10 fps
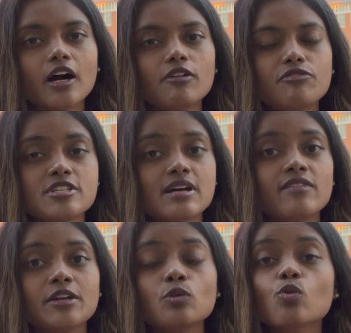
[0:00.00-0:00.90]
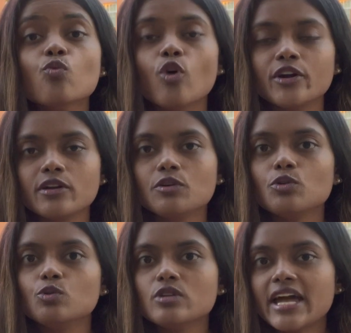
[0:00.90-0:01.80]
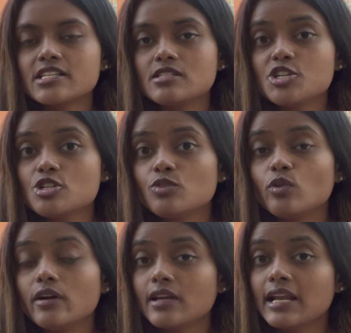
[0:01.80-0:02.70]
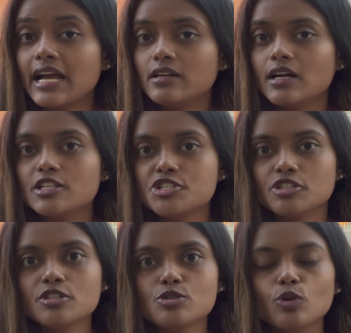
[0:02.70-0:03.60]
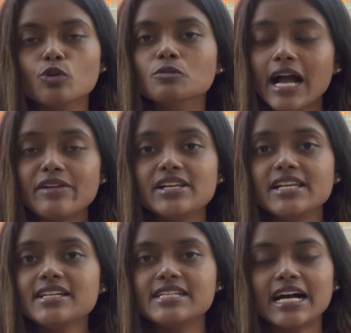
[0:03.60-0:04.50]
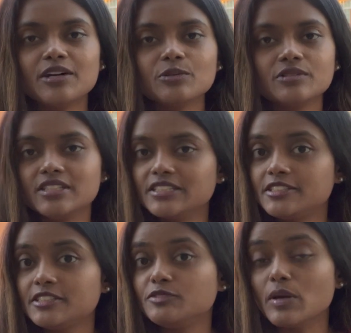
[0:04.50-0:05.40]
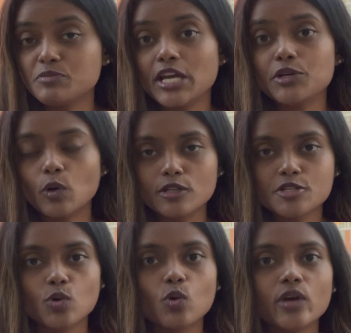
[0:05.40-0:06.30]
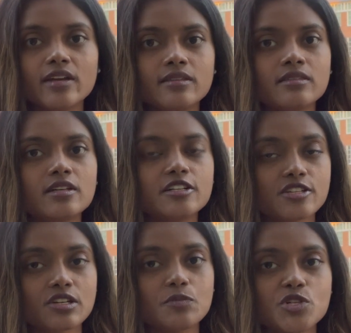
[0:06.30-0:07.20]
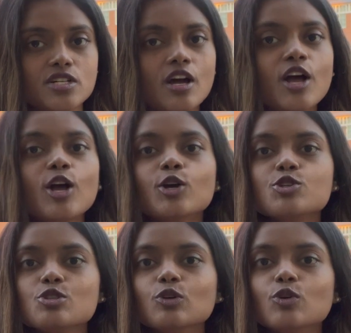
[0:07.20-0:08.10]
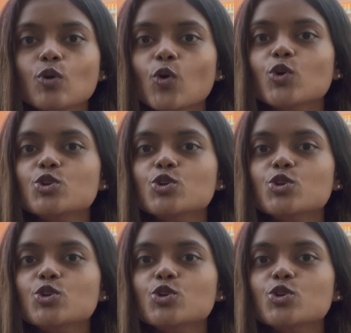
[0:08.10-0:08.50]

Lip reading: for someone who wanted to do the extension work in agriculture. So I will link down this website also in the description, so go